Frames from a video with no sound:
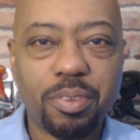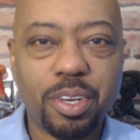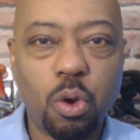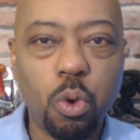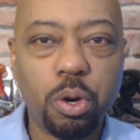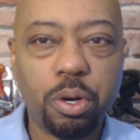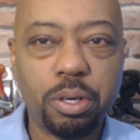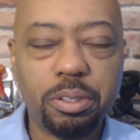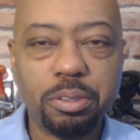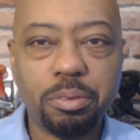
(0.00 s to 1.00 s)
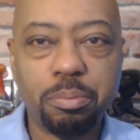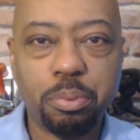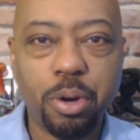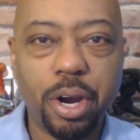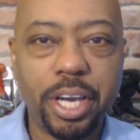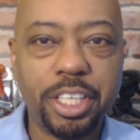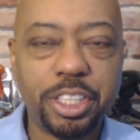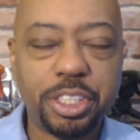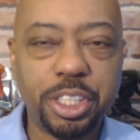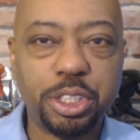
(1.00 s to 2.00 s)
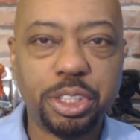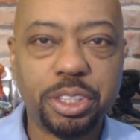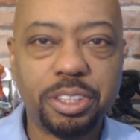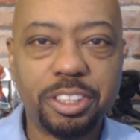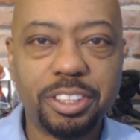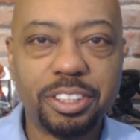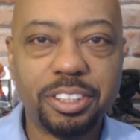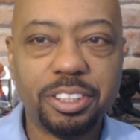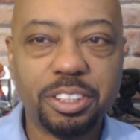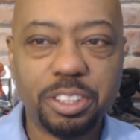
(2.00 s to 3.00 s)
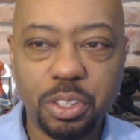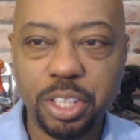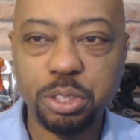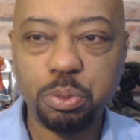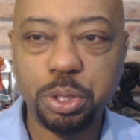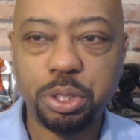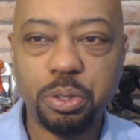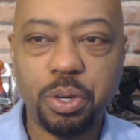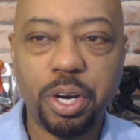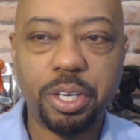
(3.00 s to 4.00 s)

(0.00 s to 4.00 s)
or prying extensions. So let's switch to our